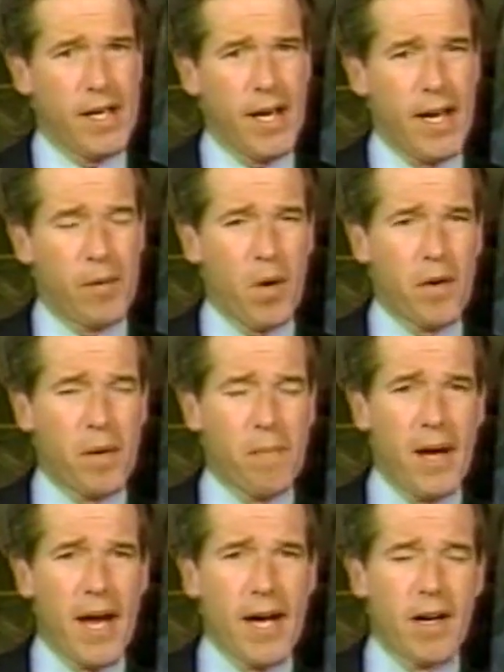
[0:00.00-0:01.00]
And welcome
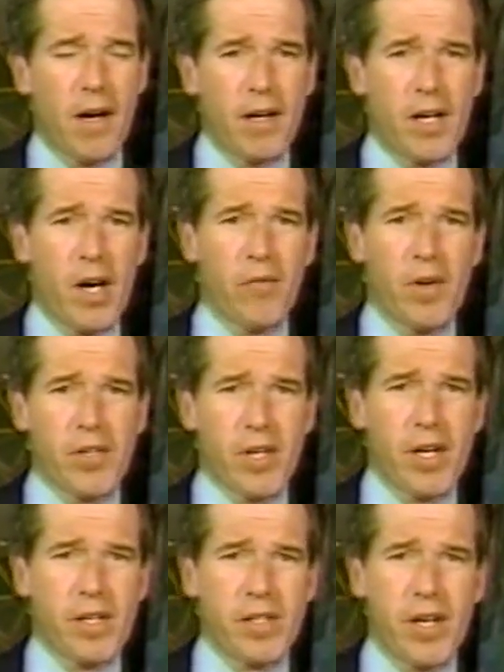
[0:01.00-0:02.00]
back. Our coverage
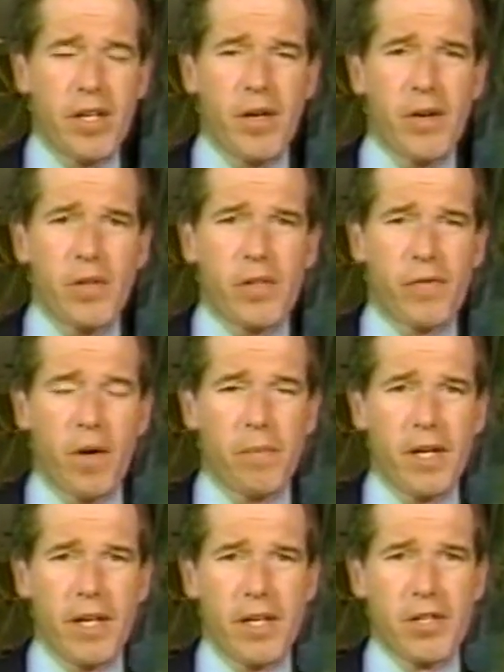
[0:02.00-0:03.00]
continues from
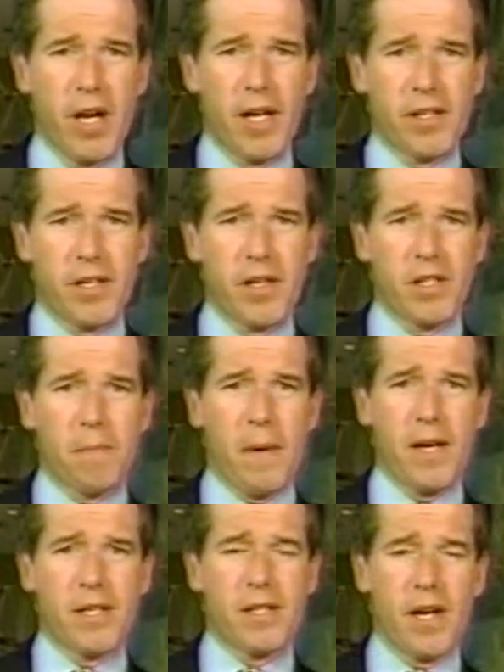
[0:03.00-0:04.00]
the Johnson
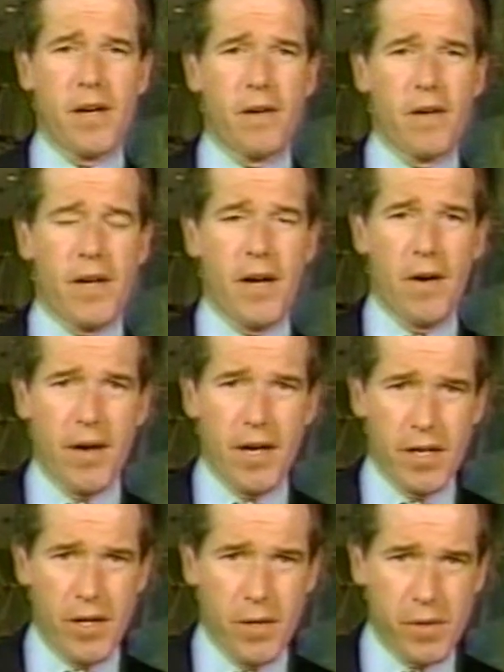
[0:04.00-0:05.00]
Space Center here
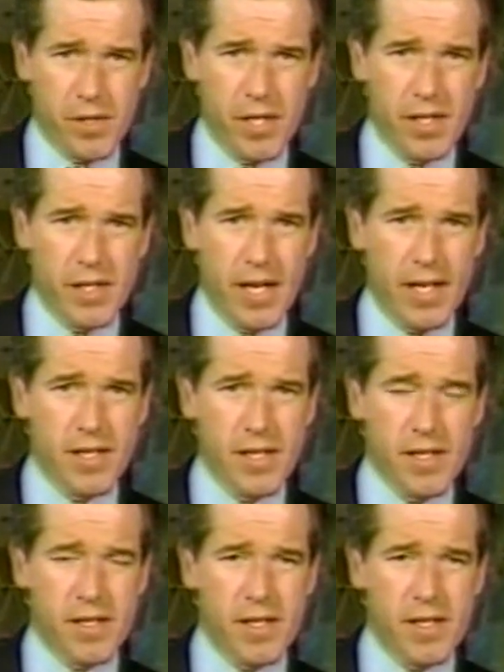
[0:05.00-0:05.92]
in Houston, Texas.